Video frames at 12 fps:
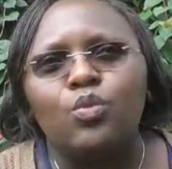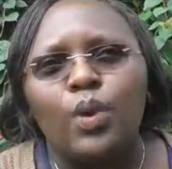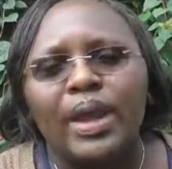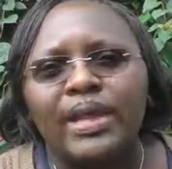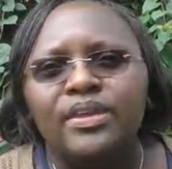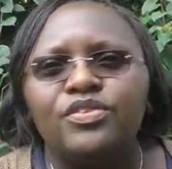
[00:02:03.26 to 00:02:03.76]

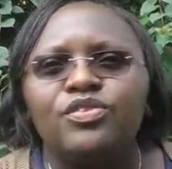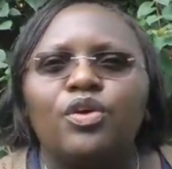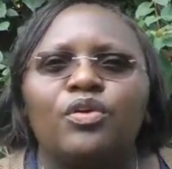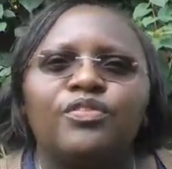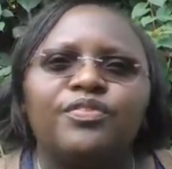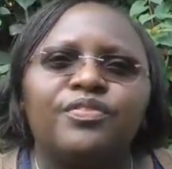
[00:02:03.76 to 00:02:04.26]
ways
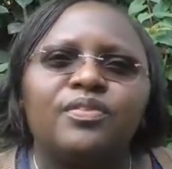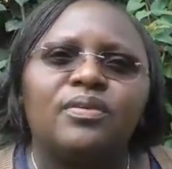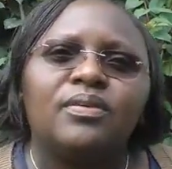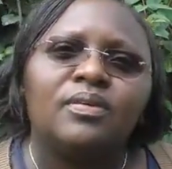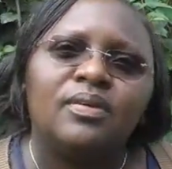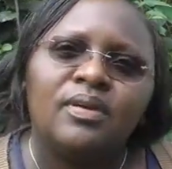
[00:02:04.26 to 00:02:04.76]
of
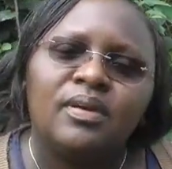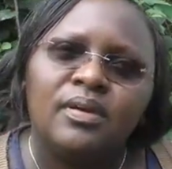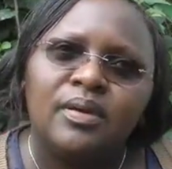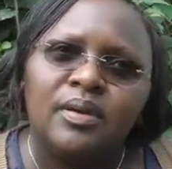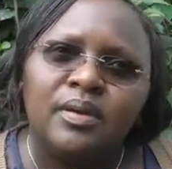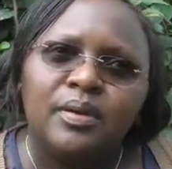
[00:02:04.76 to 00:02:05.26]

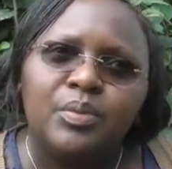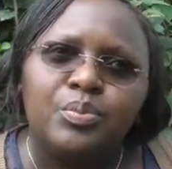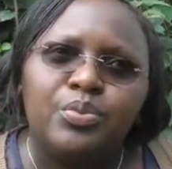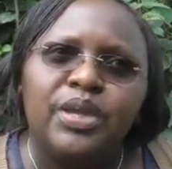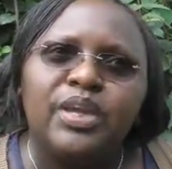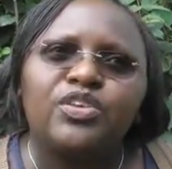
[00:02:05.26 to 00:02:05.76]

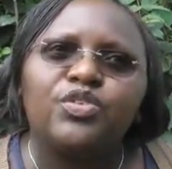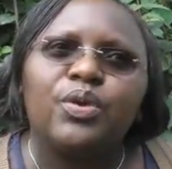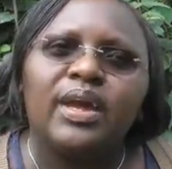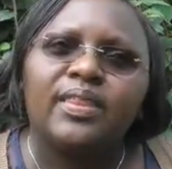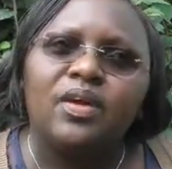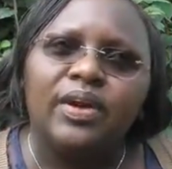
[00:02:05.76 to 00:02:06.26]
bringing
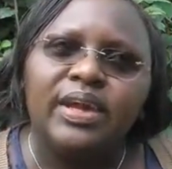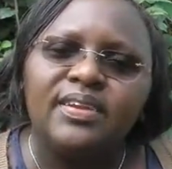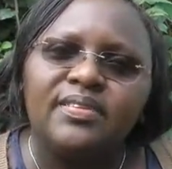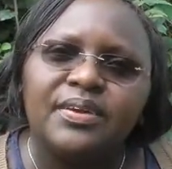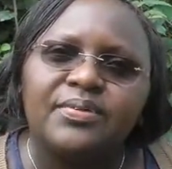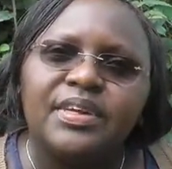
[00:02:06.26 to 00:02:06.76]
together,
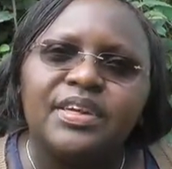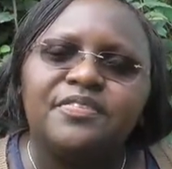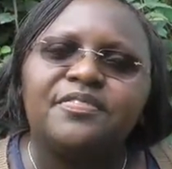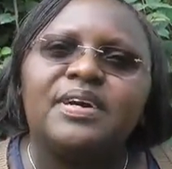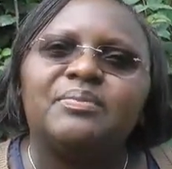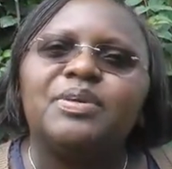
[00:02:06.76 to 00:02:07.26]
integrating
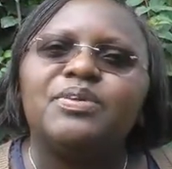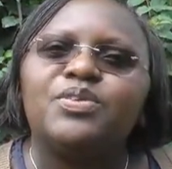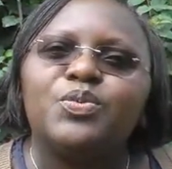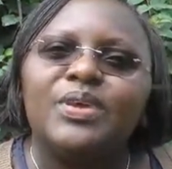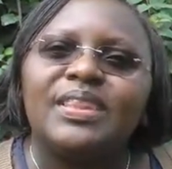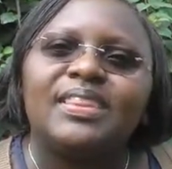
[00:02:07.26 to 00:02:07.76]

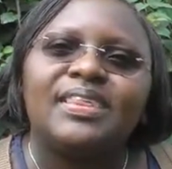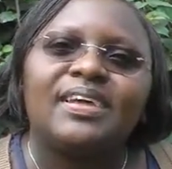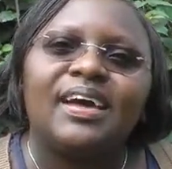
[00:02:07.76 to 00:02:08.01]
farmers with